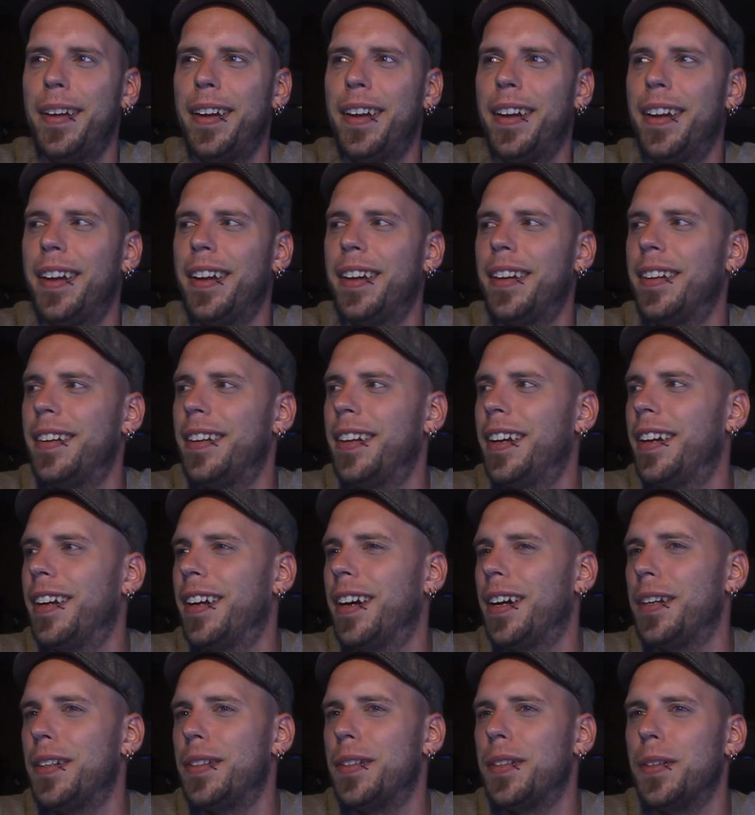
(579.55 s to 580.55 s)
and
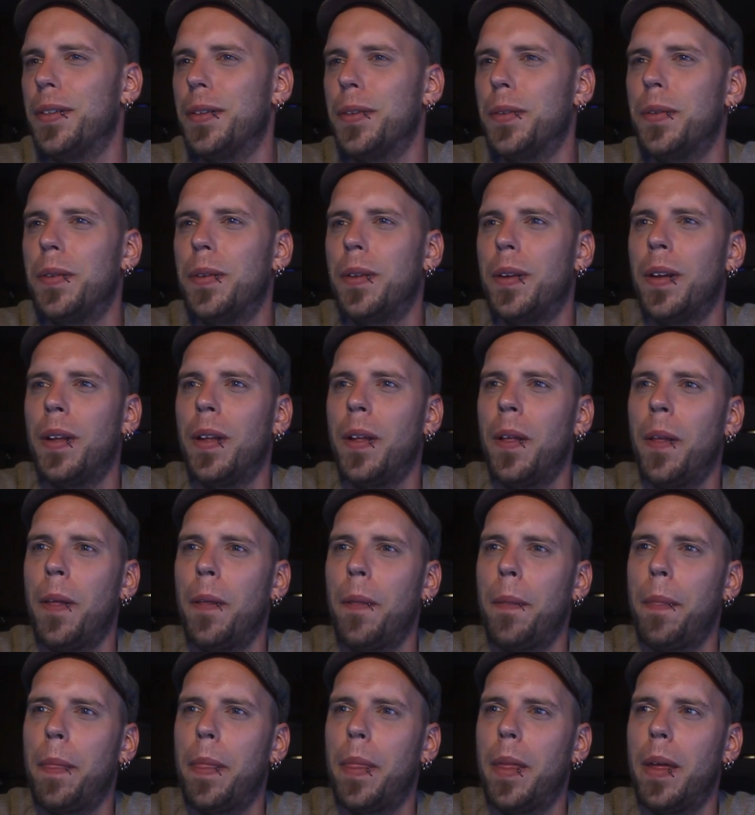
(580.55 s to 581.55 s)
I do,
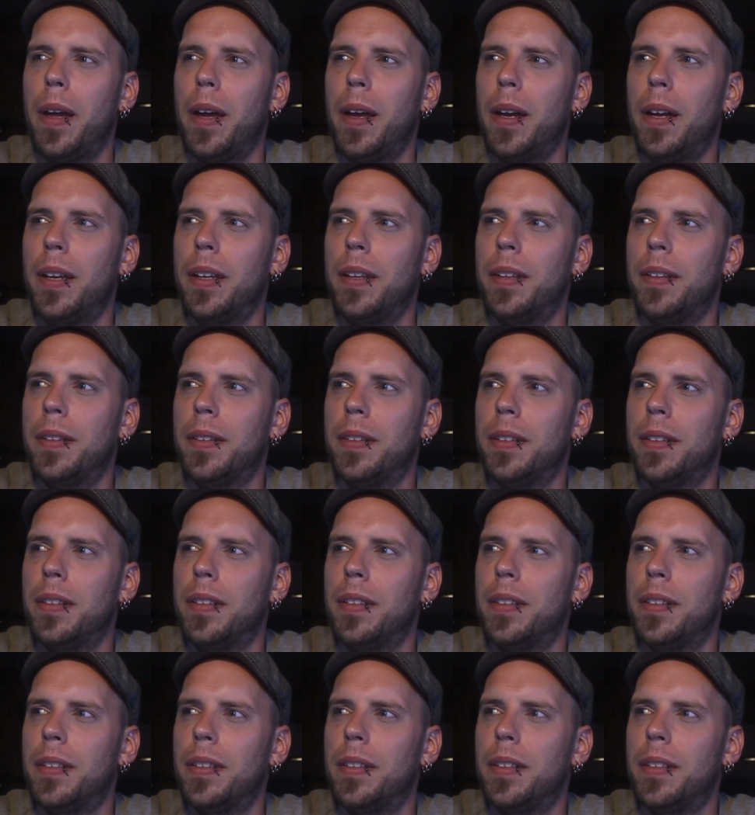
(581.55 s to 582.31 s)
and